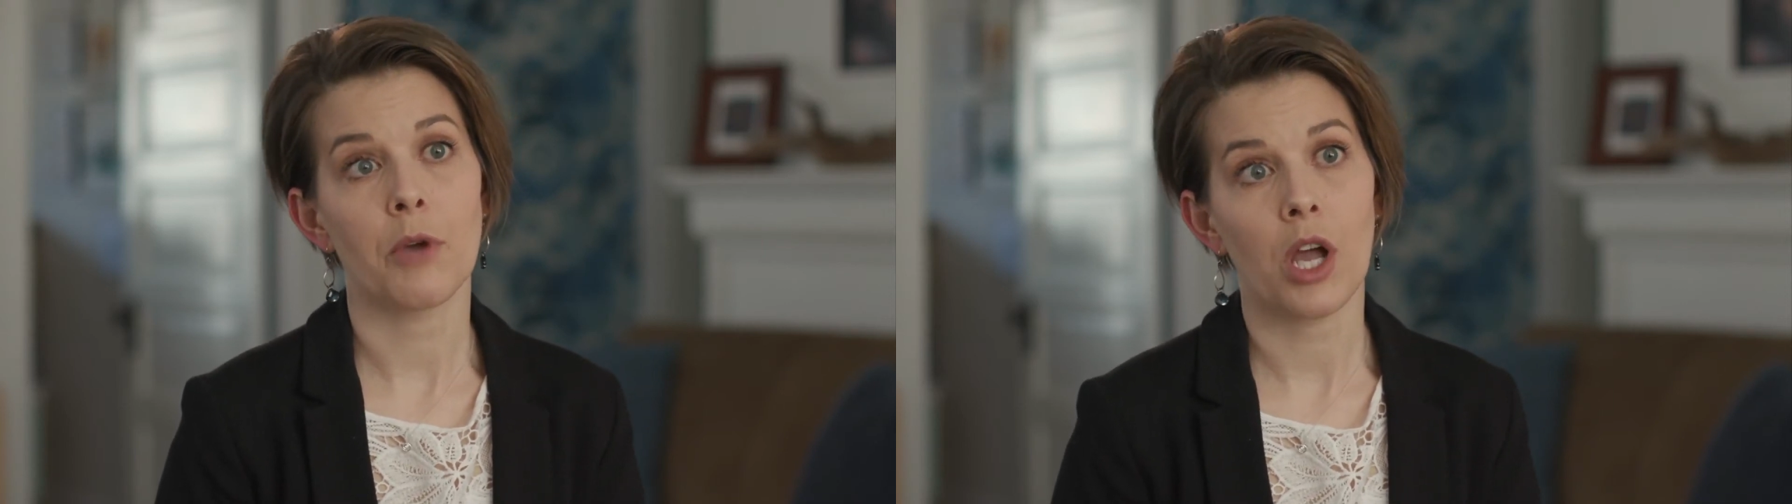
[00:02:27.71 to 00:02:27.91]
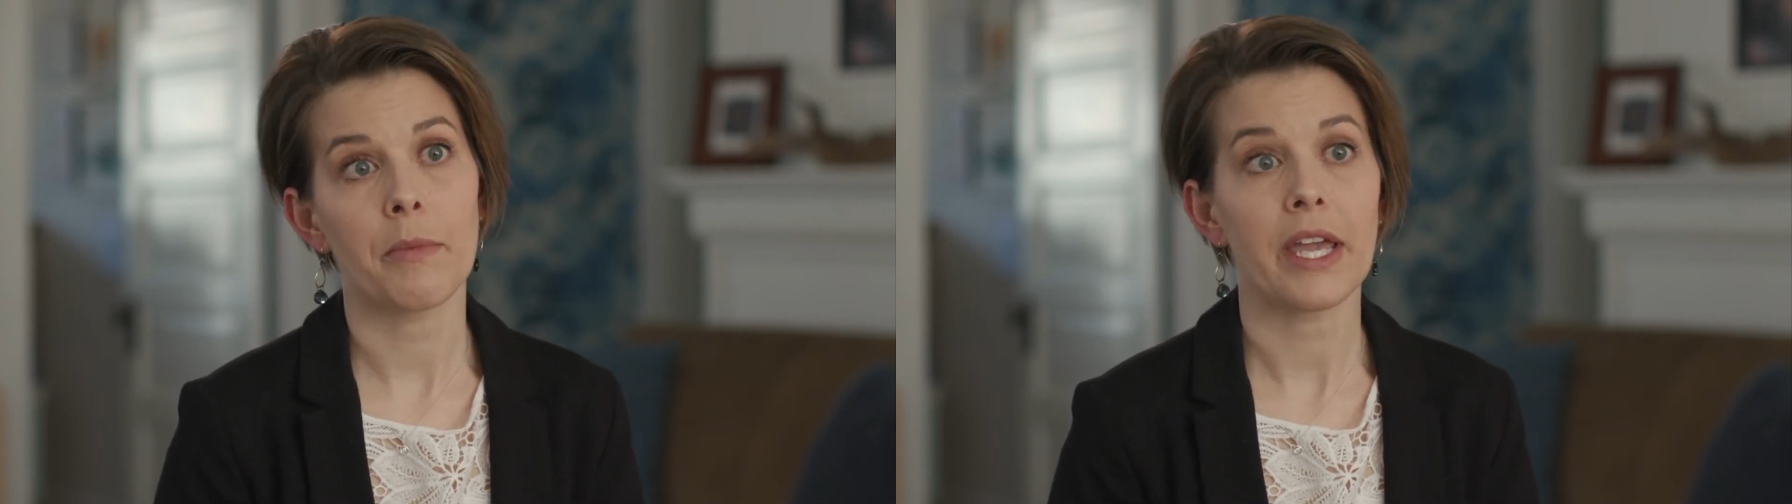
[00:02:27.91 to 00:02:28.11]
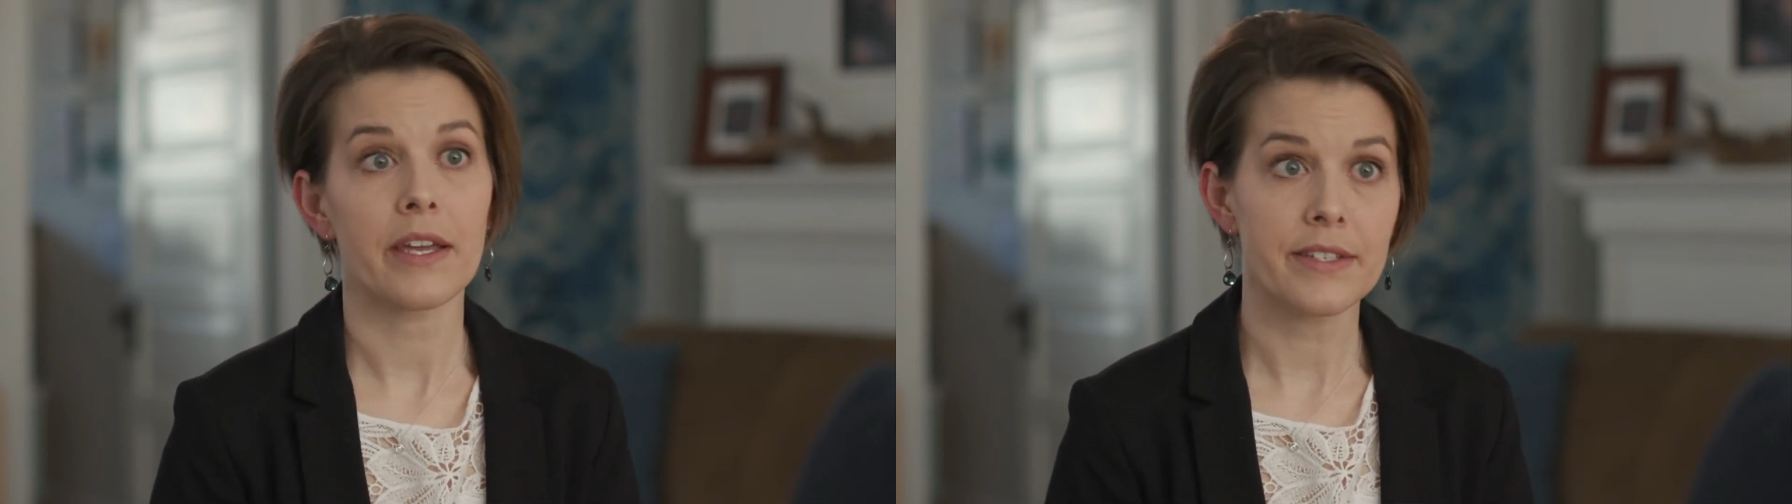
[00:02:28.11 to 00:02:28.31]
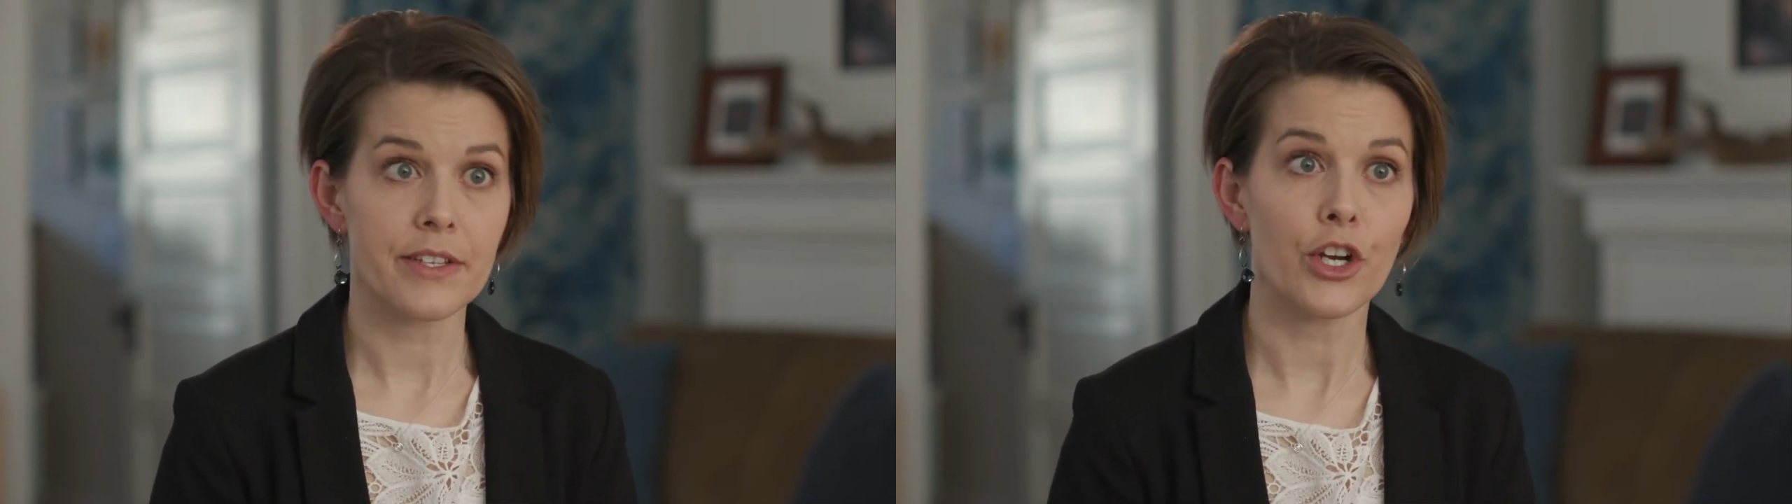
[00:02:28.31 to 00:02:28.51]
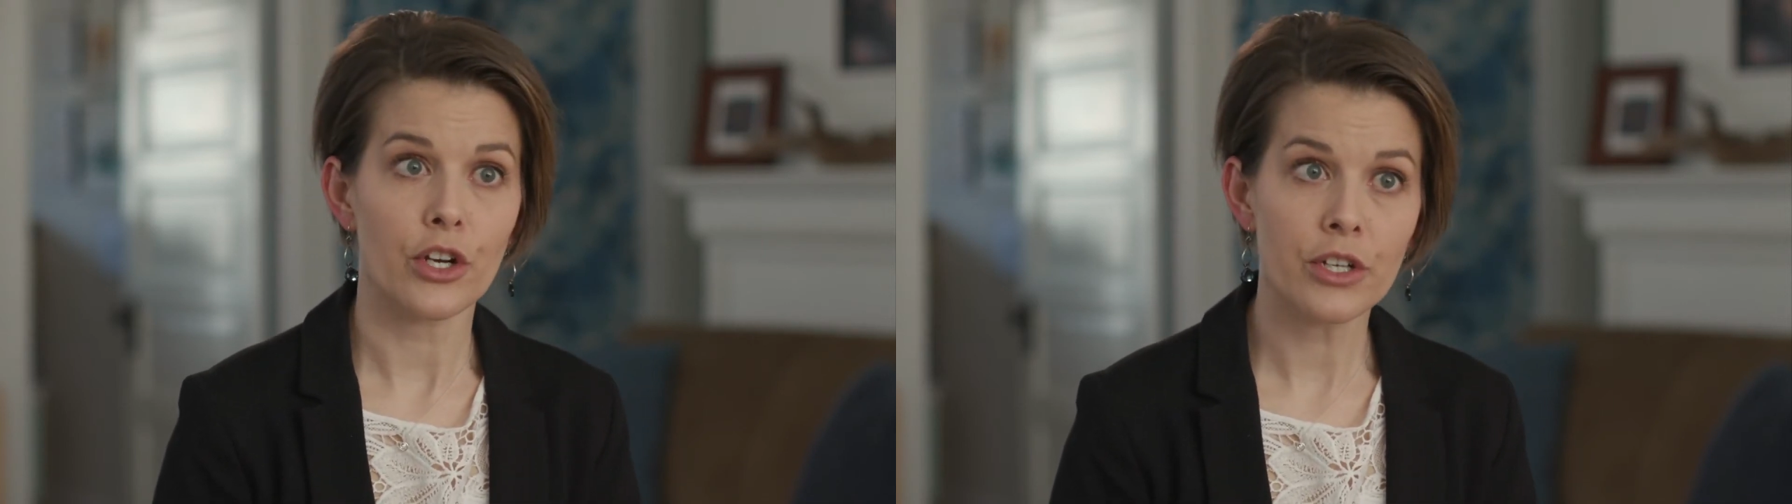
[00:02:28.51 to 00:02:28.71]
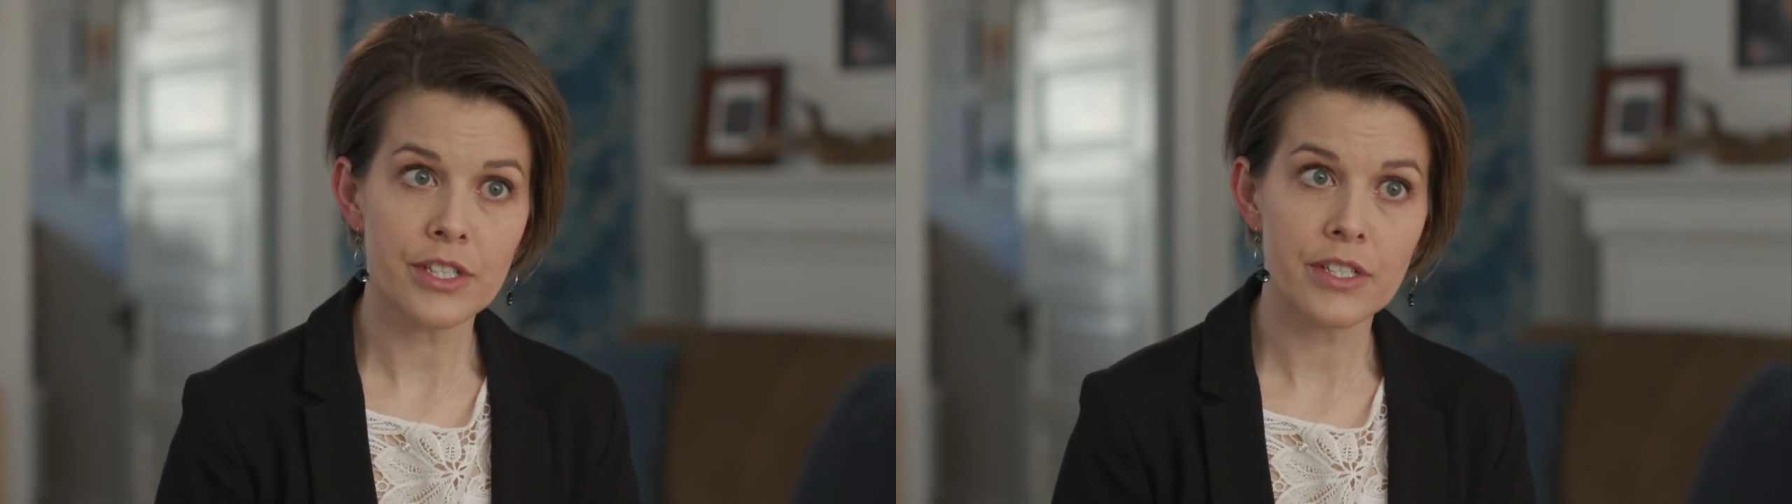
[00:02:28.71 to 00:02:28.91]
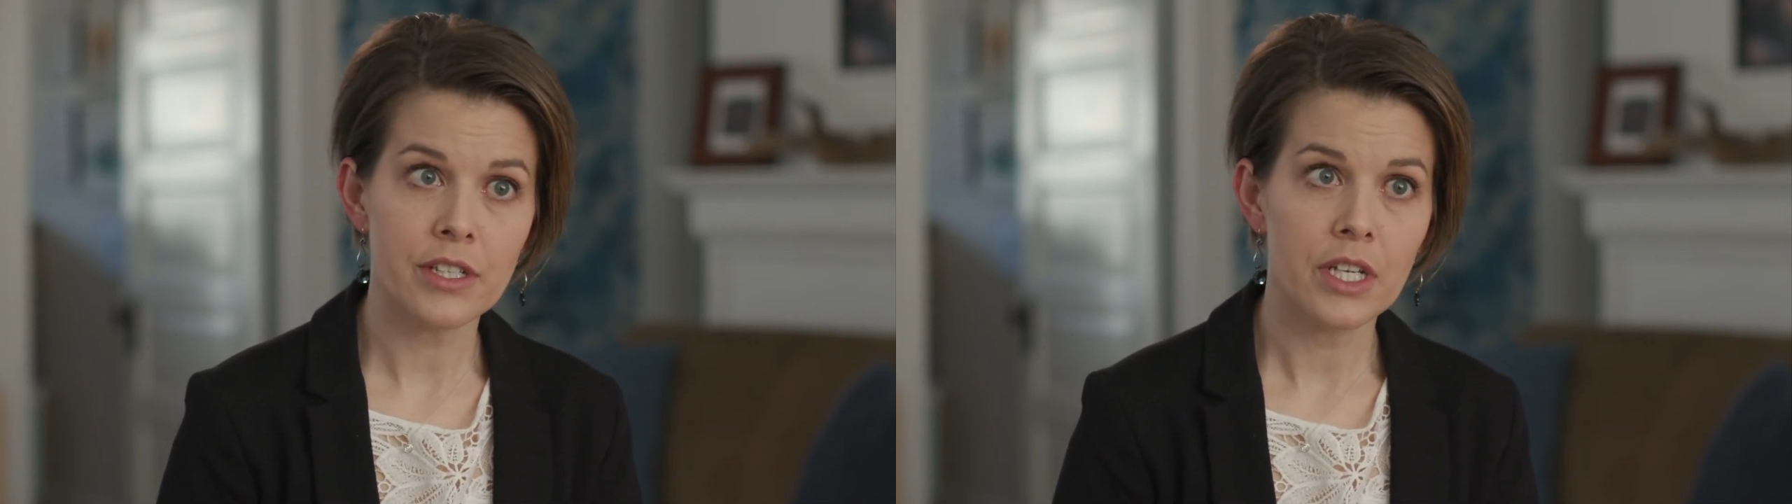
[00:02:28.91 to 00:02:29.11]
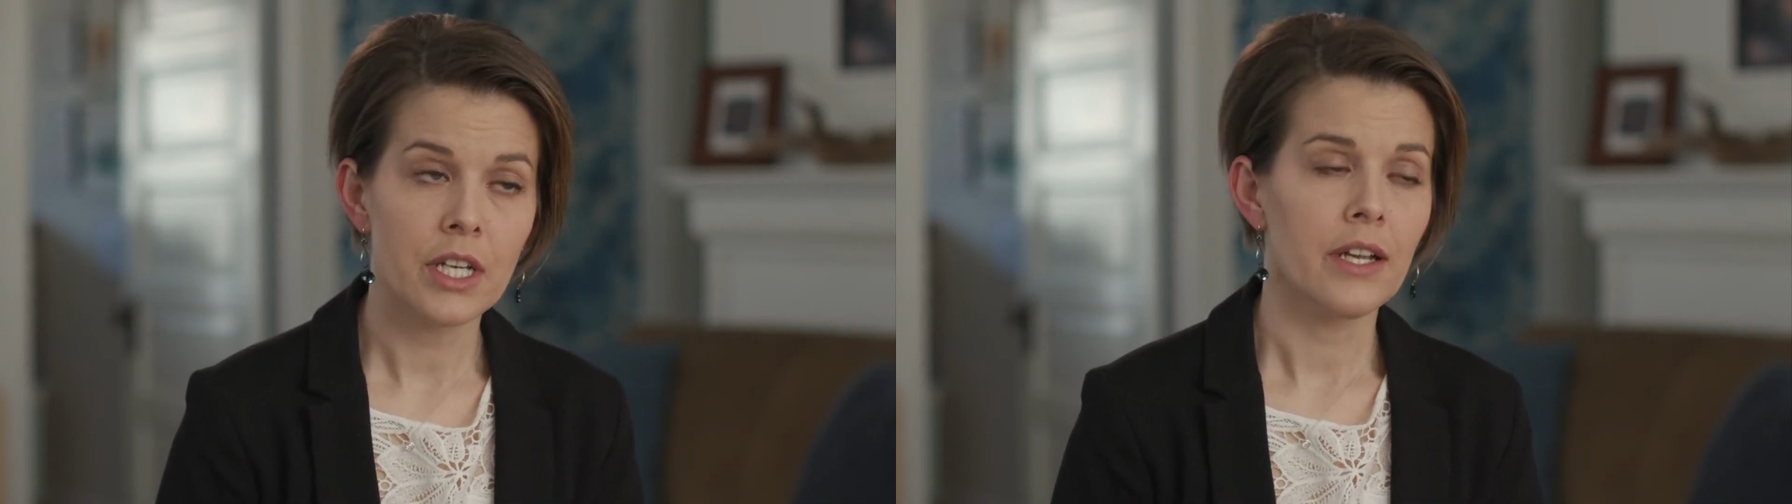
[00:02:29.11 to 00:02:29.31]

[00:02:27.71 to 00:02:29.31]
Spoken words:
mom and as a nurse